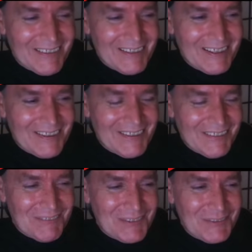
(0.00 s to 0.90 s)
Yeah. yeah.
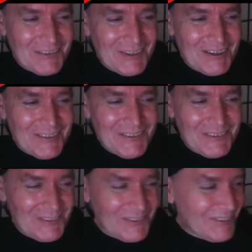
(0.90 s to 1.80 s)
Mystery Science
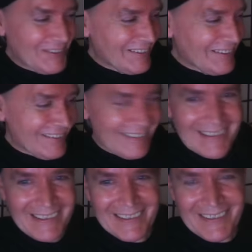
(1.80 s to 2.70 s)
Theater.
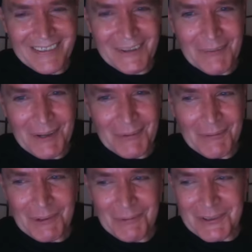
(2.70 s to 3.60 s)
Yeah, so I've, I've, been
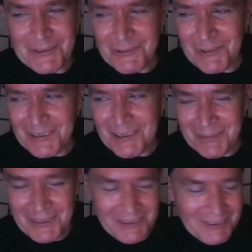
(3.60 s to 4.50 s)
very much enjoying it,
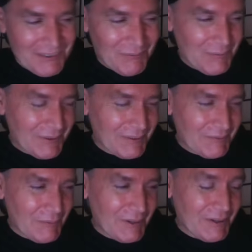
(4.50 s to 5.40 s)
man. And we've been
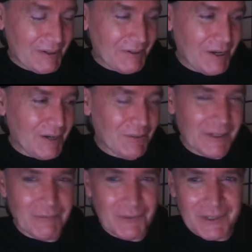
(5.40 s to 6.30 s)
we've been getting a lot of
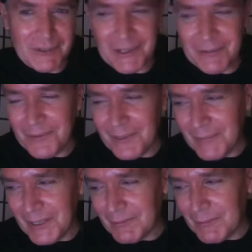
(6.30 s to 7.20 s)
like really great
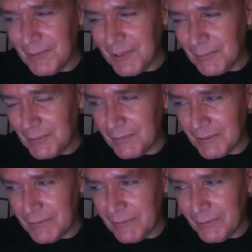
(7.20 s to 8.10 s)
feedback from people. That
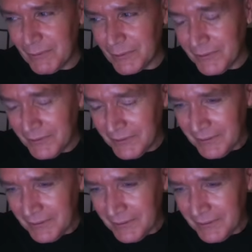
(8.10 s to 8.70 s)
makes me feel good.